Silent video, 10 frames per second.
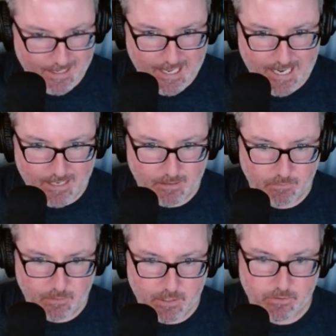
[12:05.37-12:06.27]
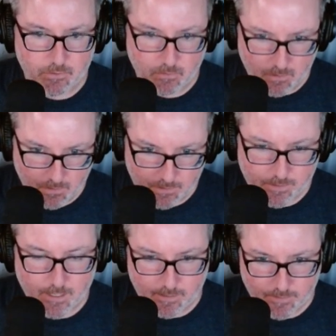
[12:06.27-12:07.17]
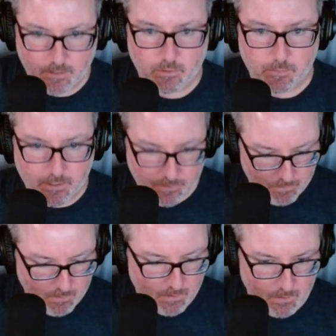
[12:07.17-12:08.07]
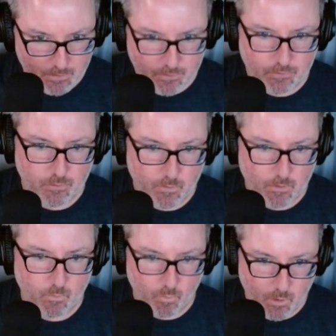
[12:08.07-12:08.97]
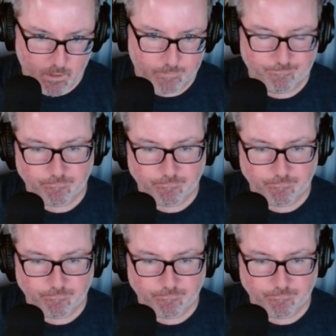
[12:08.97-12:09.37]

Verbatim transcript: 8, which means you are 7, which means you are 2, 1.